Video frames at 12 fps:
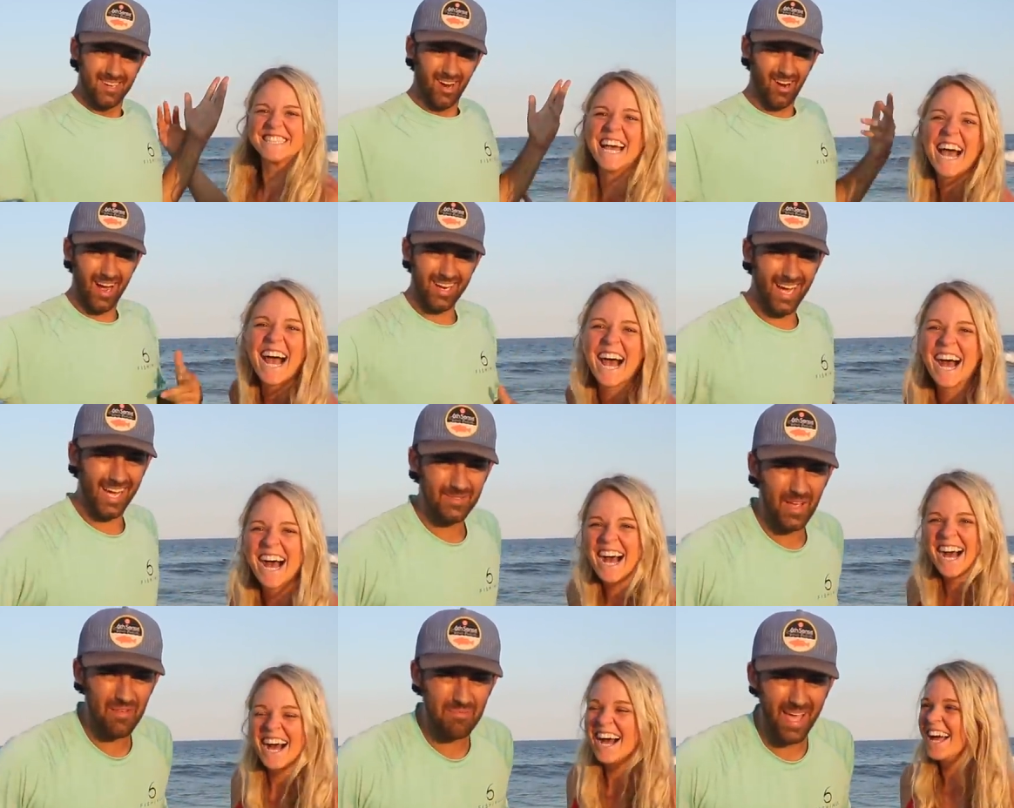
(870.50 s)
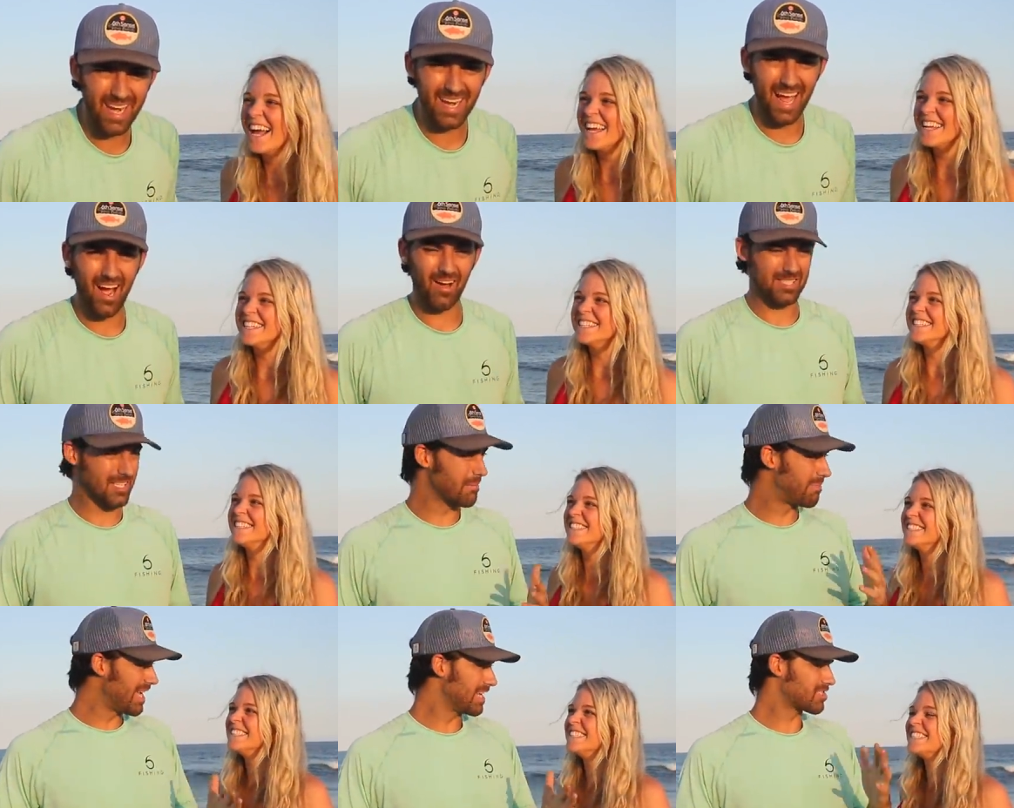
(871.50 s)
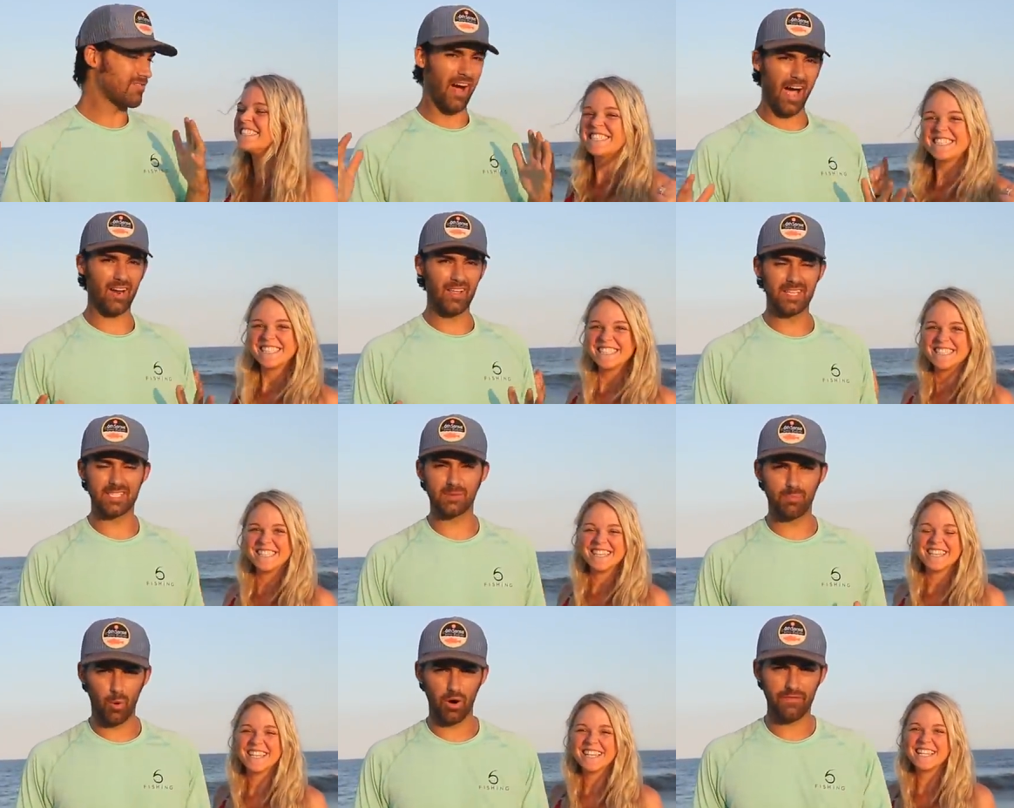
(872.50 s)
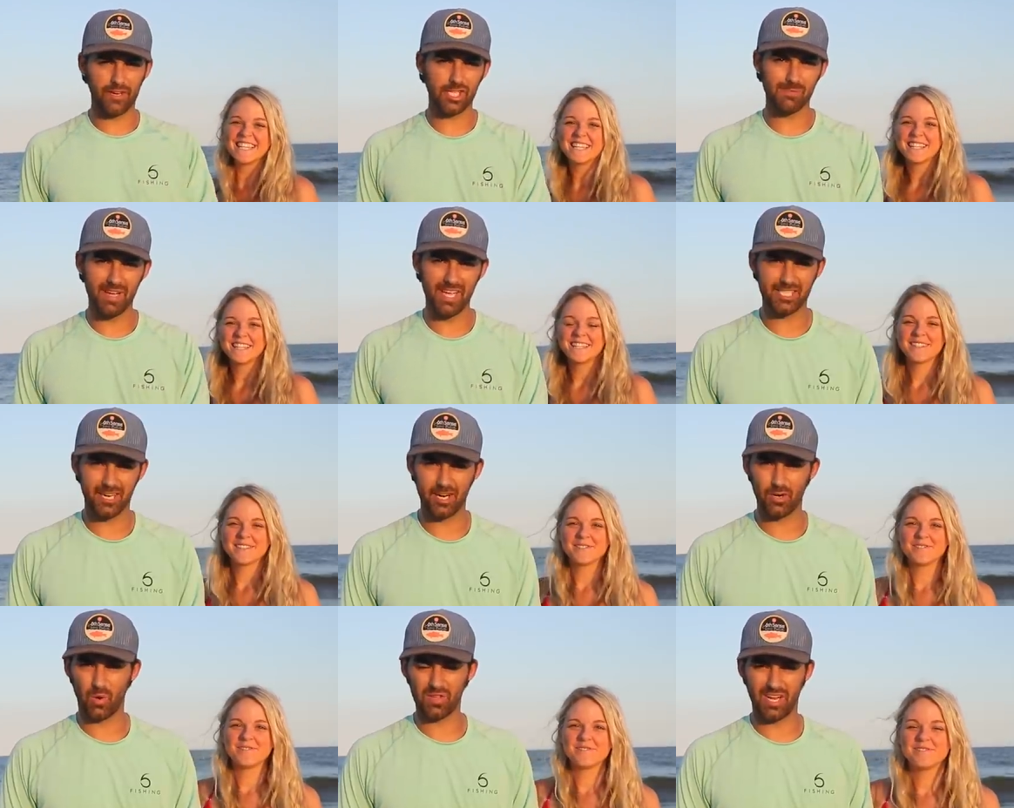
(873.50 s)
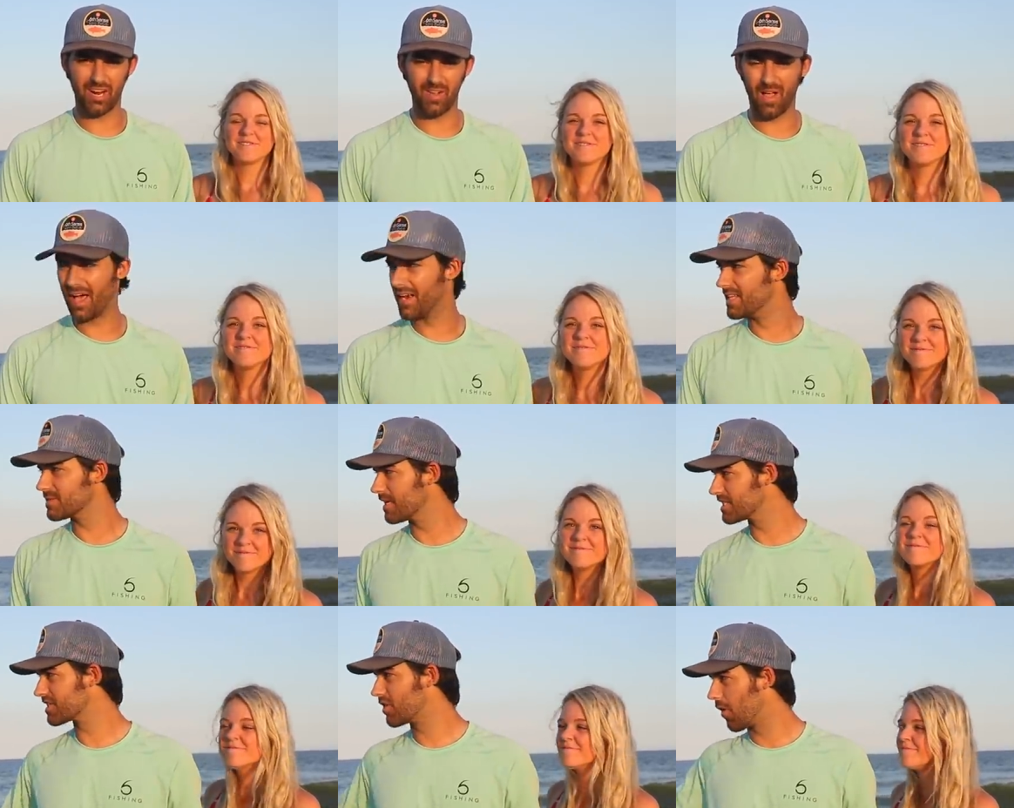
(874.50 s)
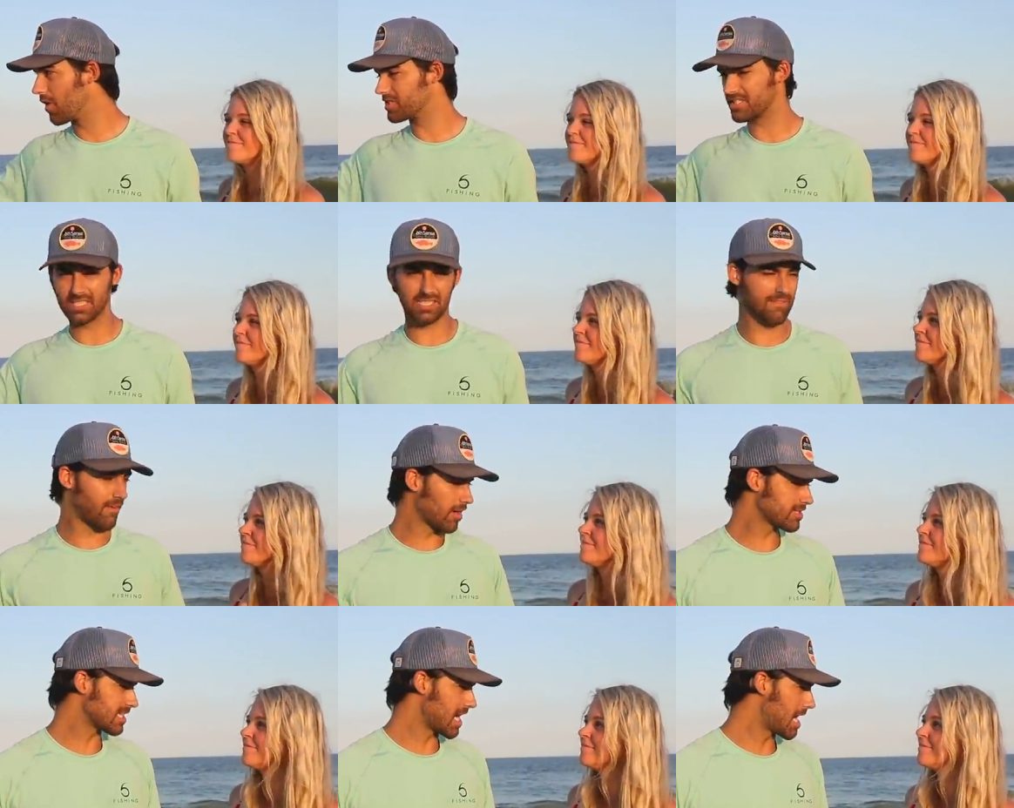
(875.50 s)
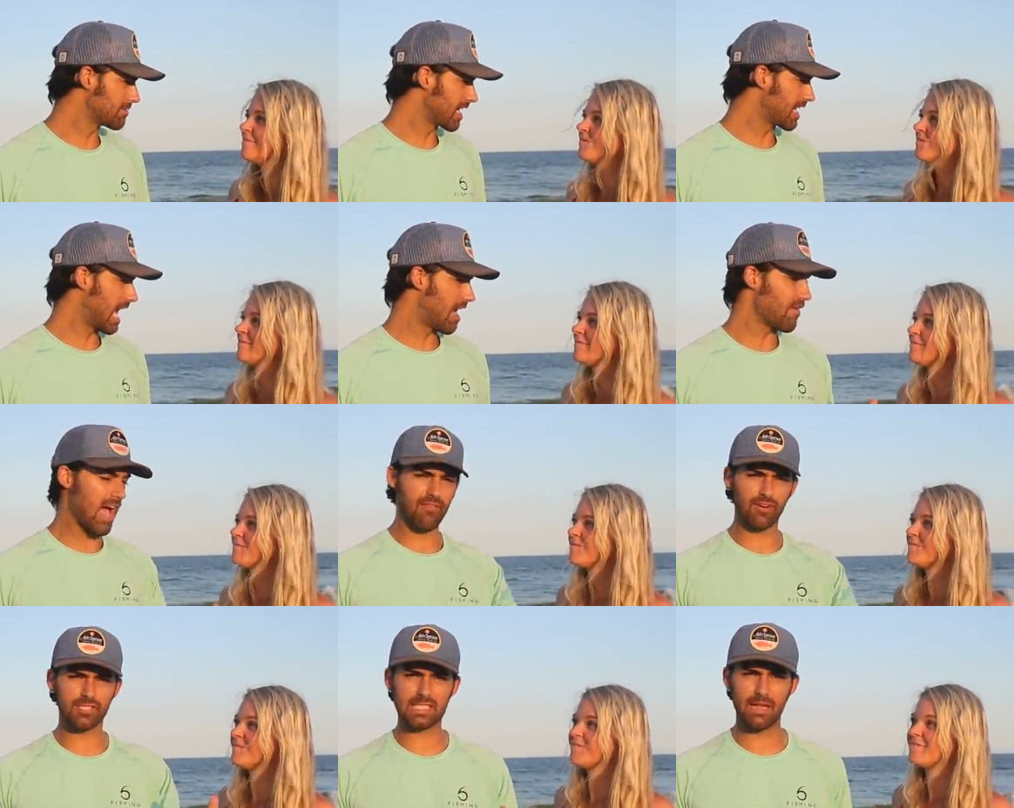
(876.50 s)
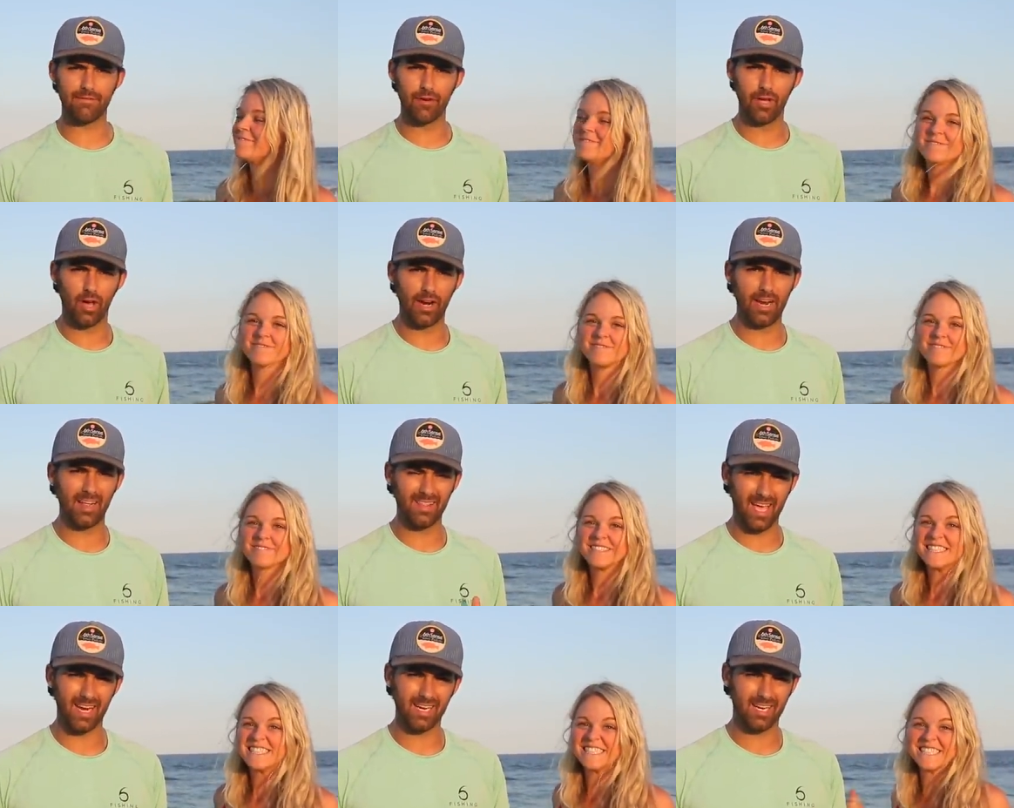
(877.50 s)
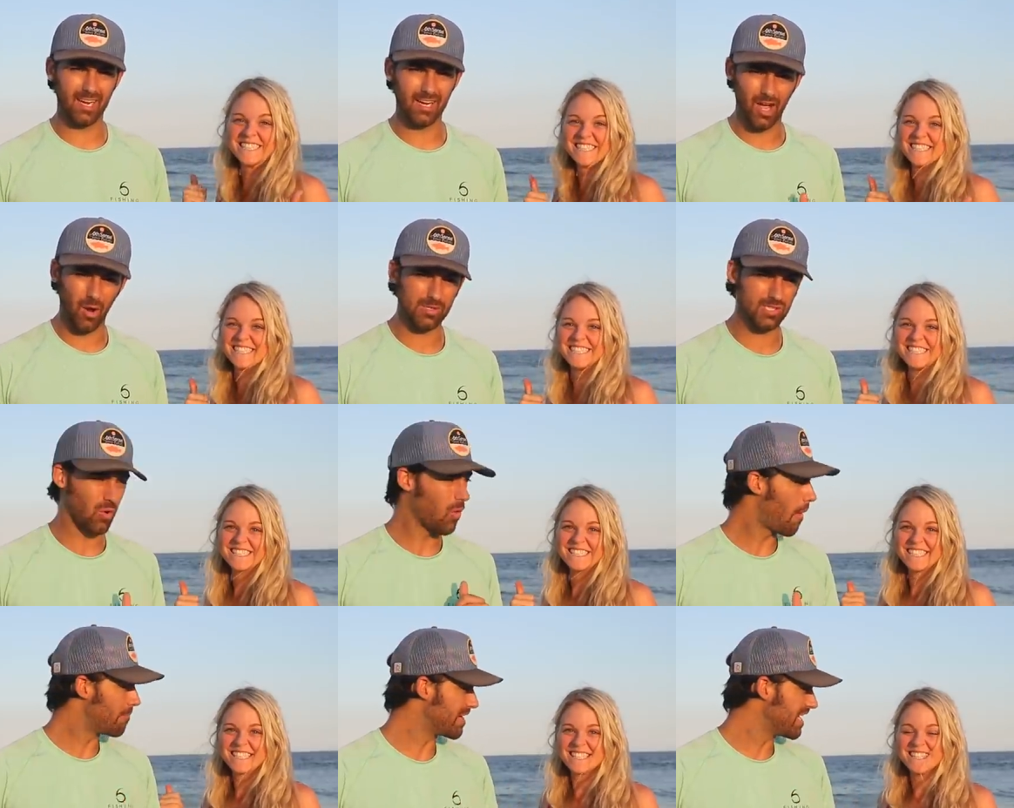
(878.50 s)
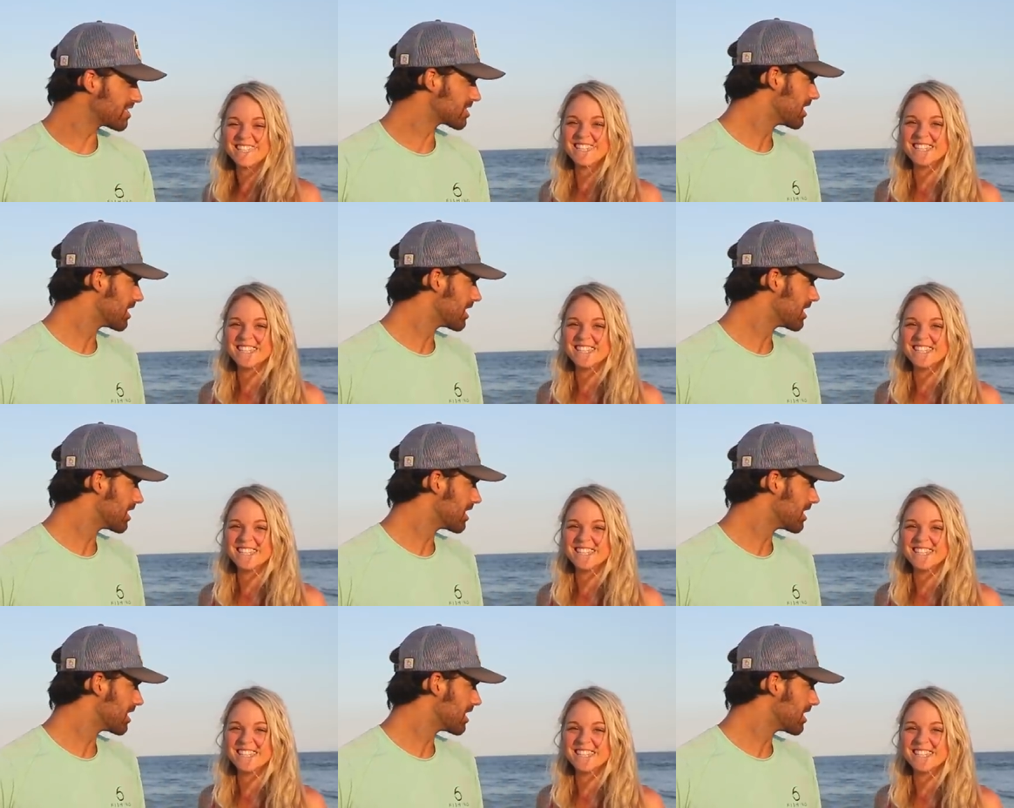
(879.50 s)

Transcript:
Speaker 1: Alright guys, we have made it out to the beach finally. This is Fort Fisher Beach out here in North Carolina. This place is gorgeous. It's the first time June and I have ever stepped foot on an Atlantic coastal beach.